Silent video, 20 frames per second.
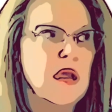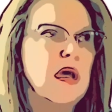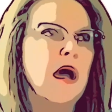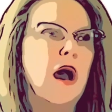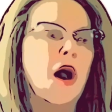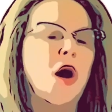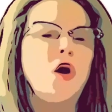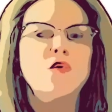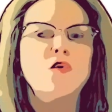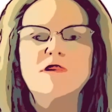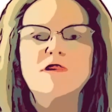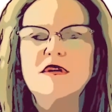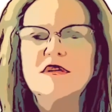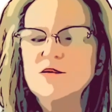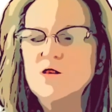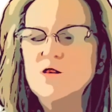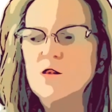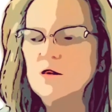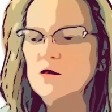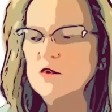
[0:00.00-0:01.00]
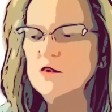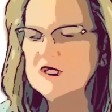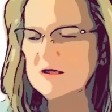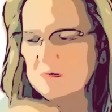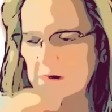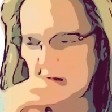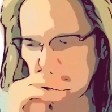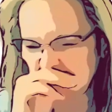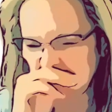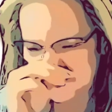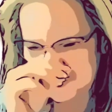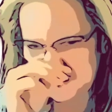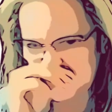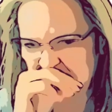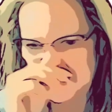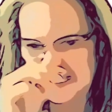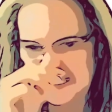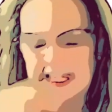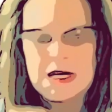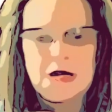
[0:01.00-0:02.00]
oh, this one was supposed to,
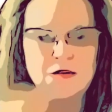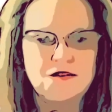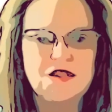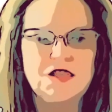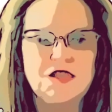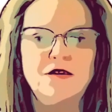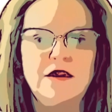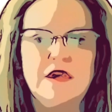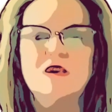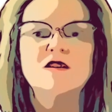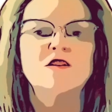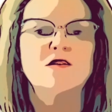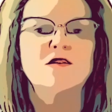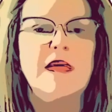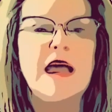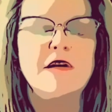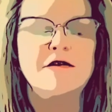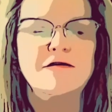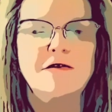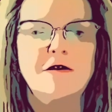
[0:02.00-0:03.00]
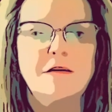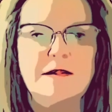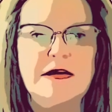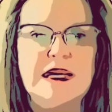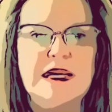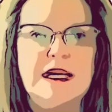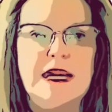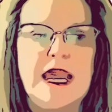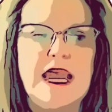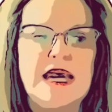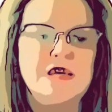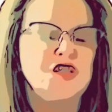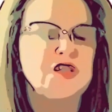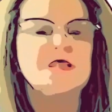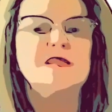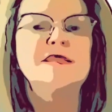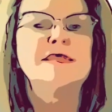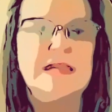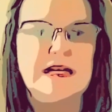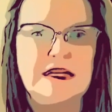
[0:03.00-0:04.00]
you know, do this or that for me and
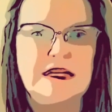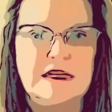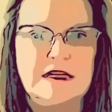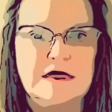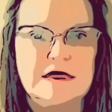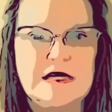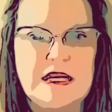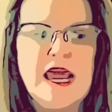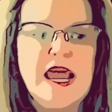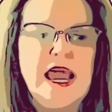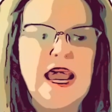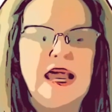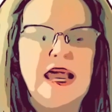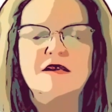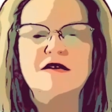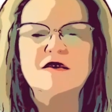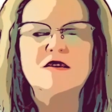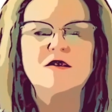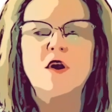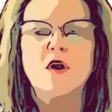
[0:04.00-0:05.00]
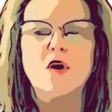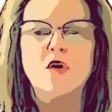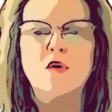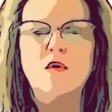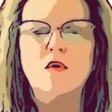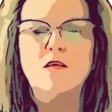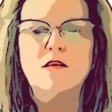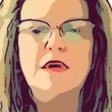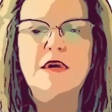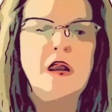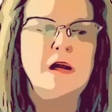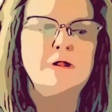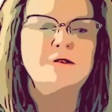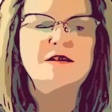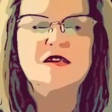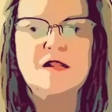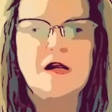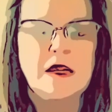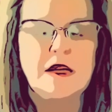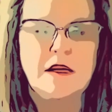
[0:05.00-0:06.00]
just didn't. And so, you know, I'm
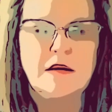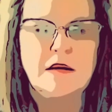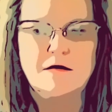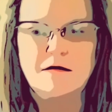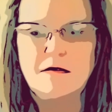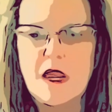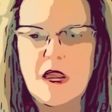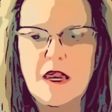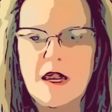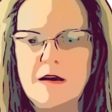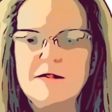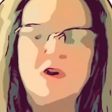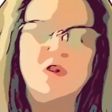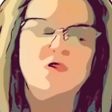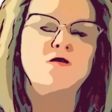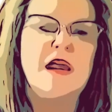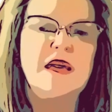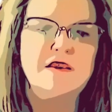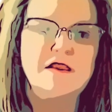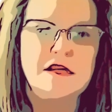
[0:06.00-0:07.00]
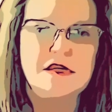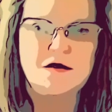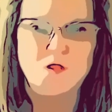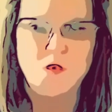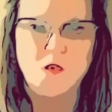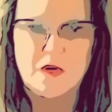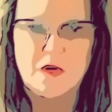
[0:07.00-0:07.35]
just going to, I'm going to write this one